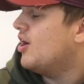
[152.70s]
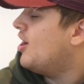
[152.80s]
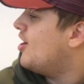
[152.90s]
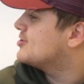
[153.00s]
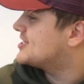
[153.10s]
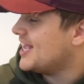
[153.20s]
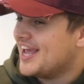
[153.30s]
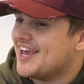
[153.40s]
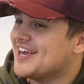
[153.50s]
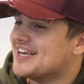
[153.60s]
Oh,
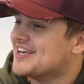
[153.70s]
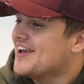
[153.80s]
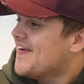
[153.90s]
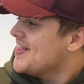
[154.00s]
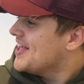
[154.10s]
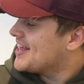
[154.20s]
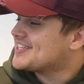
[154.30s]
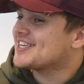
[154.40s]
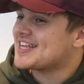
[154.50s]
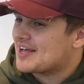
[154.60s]
see?
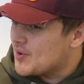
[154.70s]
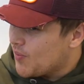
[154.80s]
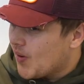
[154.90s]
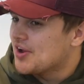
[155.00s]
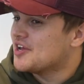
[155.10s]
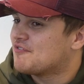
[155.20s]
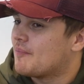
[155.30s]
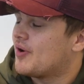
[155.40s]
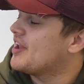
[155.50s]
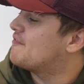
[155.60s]
That's exactly what we wanted
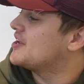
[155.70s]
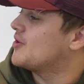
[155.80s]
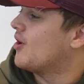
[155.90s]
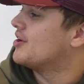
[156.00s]
from putting that video yeah,